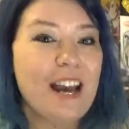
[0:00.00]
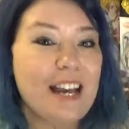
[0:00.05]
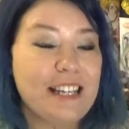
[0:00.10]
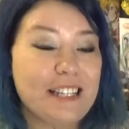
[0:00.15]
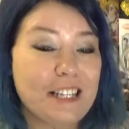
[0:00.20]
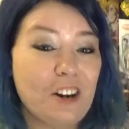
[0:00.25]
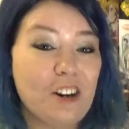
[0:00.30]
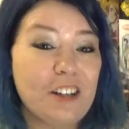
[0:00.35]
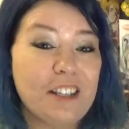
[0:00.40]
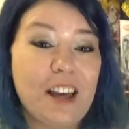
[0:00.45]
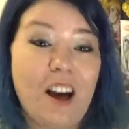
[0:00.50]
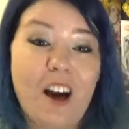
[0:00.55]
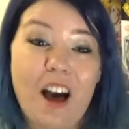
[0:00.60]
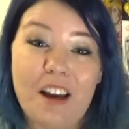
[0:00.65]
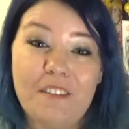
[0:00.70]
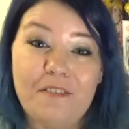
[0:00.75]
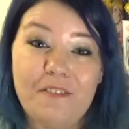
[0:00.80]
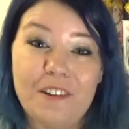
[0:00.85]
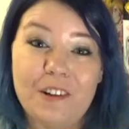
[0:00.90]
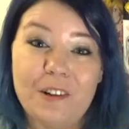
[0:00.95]
A series that
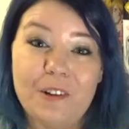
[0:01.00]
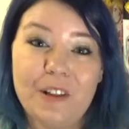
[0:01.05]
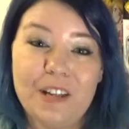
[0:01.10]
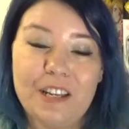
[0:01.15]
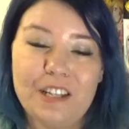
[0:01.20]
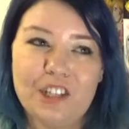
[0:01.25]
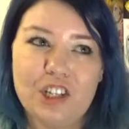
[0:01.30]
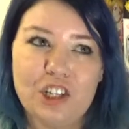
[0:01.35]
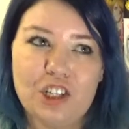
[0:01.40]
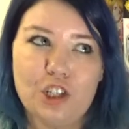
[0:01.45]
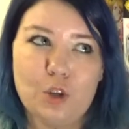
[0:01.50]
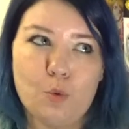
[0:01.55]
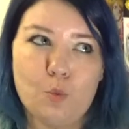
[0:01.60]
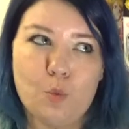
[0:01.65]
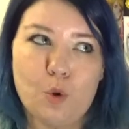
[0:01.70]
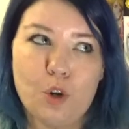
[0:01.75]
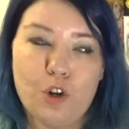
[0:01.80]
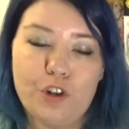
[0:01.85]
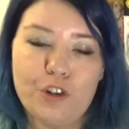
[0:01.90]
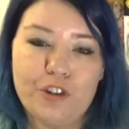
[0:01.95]
I feel is just the
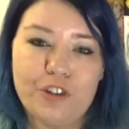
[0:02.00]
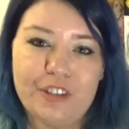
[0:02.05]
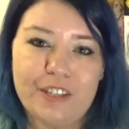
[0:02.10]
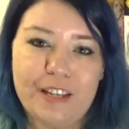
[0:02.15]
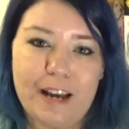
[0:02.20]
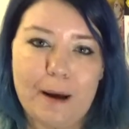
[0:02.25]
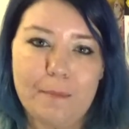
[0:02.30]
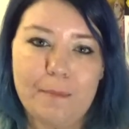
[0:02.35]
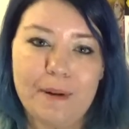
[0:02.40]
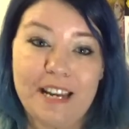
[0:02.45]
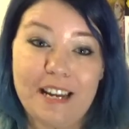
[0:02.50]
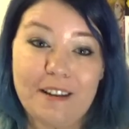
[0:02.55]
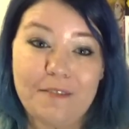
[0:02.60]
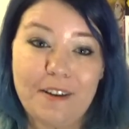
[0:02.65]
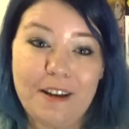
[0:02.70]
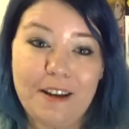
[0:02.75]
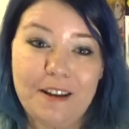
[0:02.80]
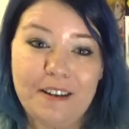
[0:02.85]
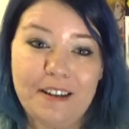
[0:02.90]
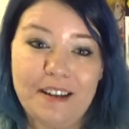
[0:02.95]
worst dub
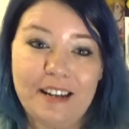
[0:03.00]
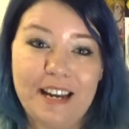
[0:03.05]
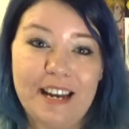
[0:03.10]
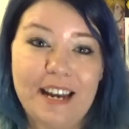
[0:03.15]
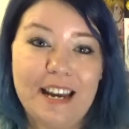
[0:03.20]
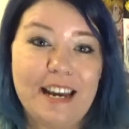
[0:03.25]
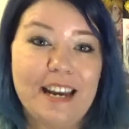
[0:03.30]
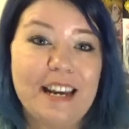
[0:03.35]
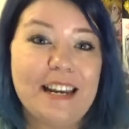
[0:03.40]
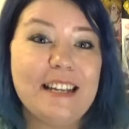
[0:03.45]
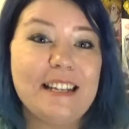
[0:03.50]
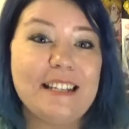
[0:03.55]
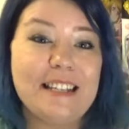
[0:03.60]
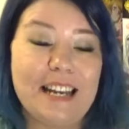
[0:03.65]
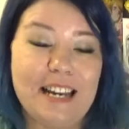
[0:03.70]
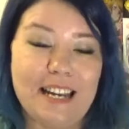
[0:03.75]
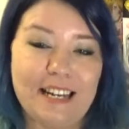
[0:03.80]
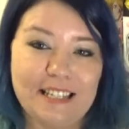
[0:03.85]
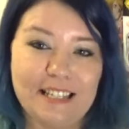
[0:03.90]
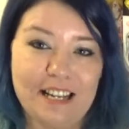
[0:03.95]
ever is
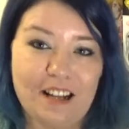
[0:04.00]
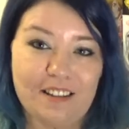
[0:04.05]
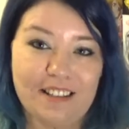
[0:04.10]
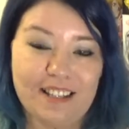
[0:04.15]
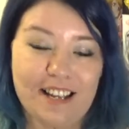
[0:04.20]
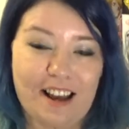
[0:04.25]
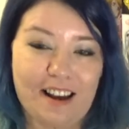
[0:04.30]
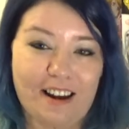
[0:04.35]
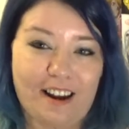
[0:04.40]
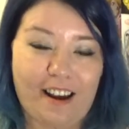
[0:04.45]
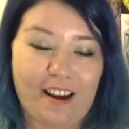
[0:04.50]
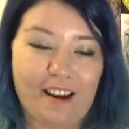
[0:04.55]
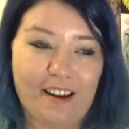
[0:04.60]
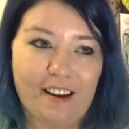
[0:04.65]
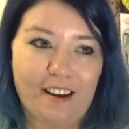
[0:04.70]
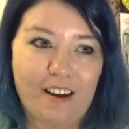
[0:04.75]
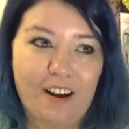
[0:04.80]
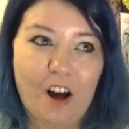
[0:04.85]
Excel Saga.